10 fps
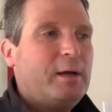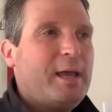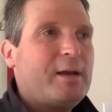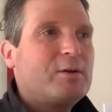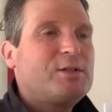
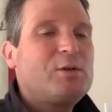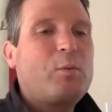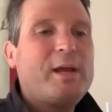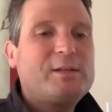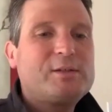energy
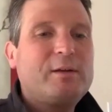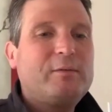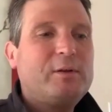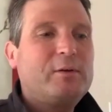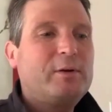wasted,
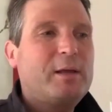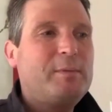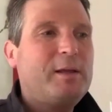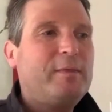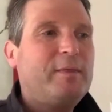if you know what I
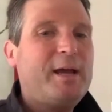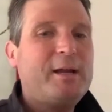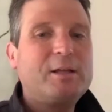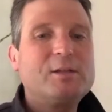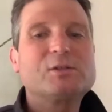mean,
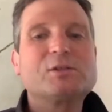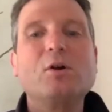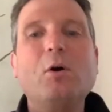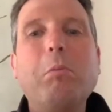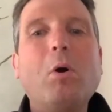that can
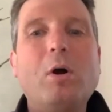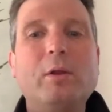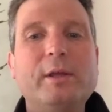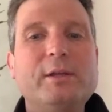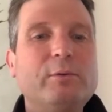
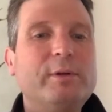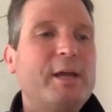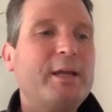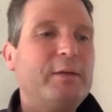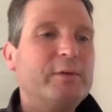snowball into a
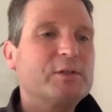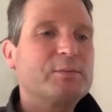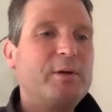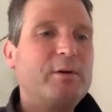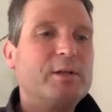negative
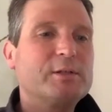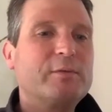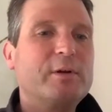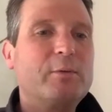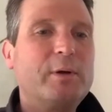experience
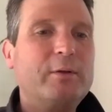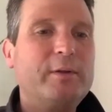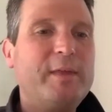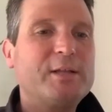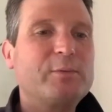very
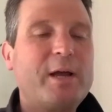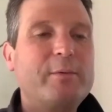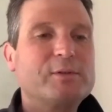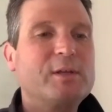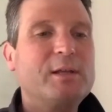quickly. That's what I
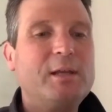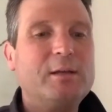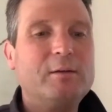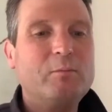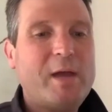was
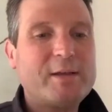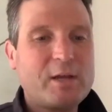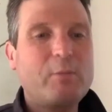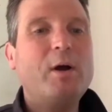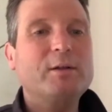thinking as
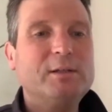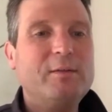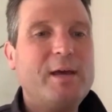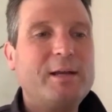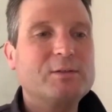I walked into
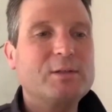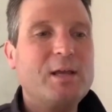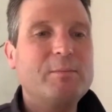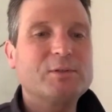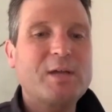that
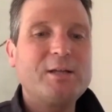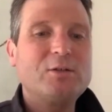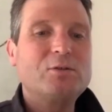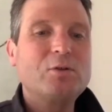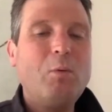exam, is I
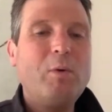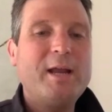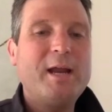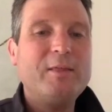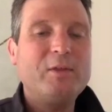don't
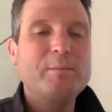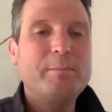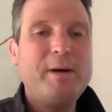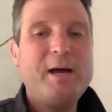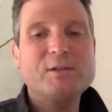want anything
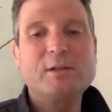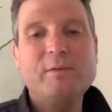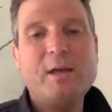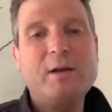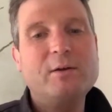but positive
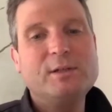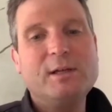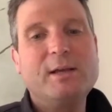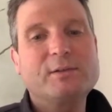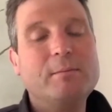
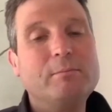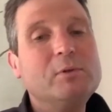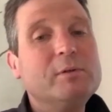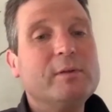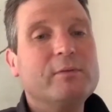energy as I'm
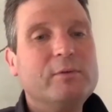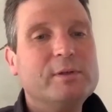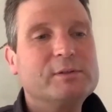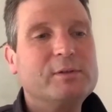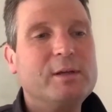moving through
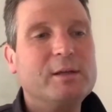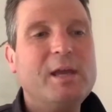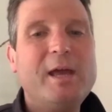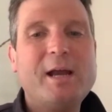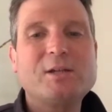this
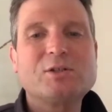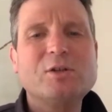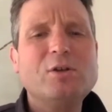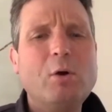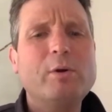thing. And I
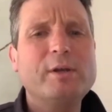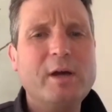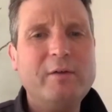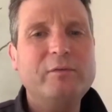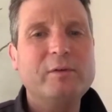should know
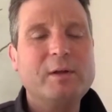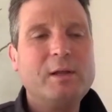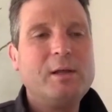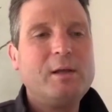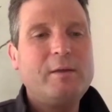enough
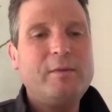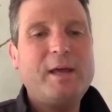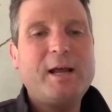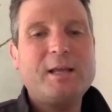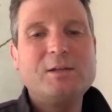that
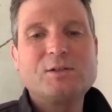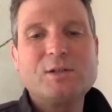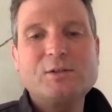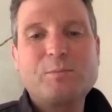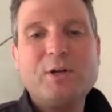I can
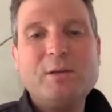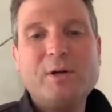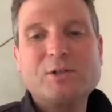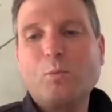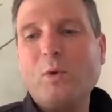just pretty
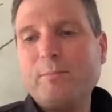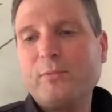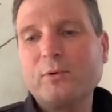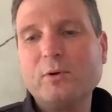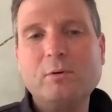much whip
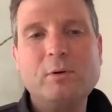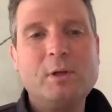through,